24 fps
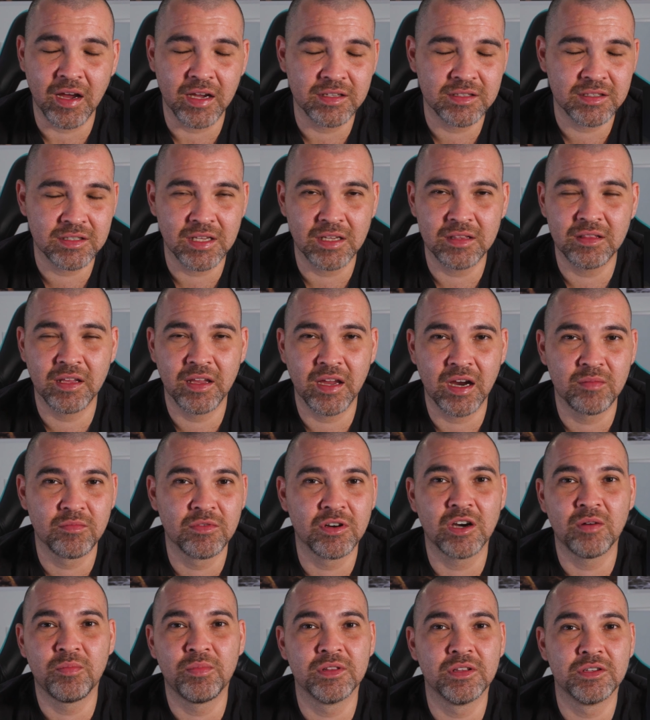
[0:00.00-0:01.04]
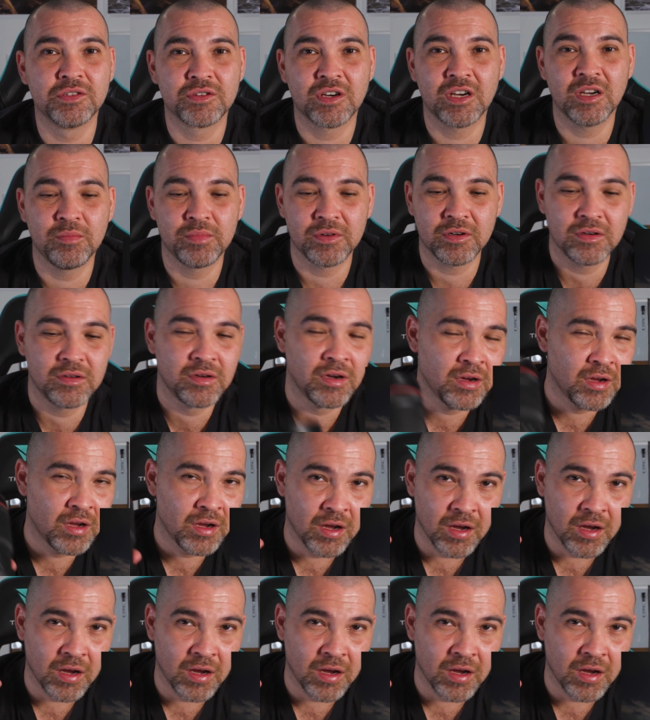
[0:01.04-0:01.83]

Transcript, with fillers: I set the camera up on the tripod.